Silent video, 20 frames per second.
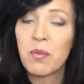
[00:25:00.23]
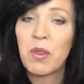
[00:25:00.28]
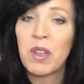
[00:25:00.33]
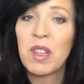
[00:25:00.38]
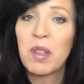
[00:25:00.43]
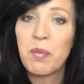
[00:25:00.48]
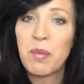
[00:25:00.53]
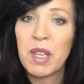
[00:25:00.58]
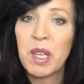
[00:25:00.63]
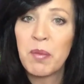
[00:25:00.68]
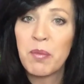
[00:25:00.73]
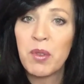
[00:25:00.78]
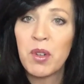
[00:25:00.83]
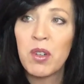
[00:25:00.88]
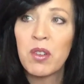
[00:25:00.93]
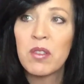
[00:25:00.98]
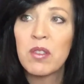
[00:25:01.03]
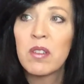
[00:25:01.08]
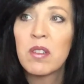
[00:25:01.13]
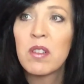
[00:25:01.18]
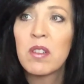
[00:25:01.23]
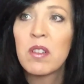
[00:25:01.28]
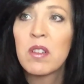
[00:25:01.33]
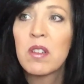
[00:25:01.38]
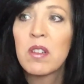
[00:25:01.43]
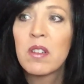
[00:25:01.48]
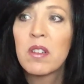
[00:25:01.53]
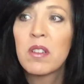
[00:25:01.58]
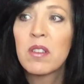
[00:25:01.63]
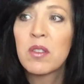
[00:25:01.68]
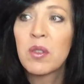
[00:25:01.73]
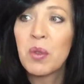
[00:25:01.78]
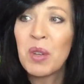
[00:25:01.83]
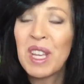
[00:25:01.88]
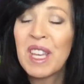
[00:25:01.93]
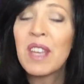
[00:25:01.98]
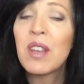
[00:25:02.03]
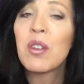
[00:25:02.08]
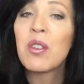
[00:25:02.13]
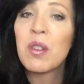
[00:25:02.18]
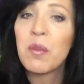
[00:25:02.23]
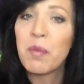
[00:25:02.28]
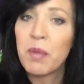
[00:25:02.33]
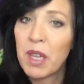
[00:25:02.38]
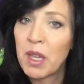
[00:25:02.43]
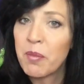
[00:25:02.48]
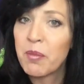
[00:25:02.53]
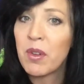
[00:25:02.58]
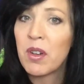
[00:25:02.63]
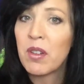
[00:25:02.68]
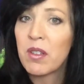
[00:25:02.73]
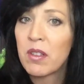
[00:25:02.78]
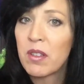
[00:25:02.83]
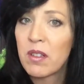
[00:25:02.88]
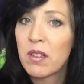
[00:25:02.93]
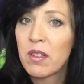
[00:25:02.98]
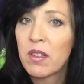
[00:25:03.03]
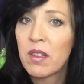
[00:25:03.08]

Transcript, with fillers: we the people, to heal the people